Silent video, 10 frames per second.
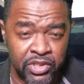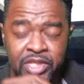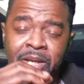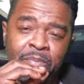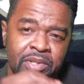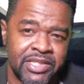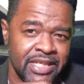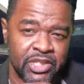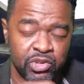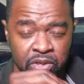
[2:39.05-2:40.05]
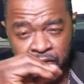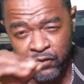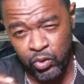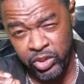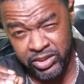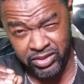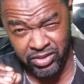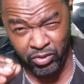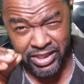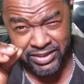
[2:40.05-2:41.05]
You can't put Dextron fluid into a
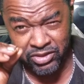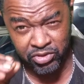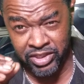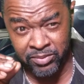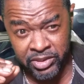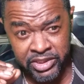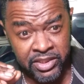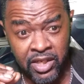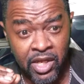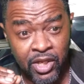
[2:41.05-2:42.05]
Chrysler transmission.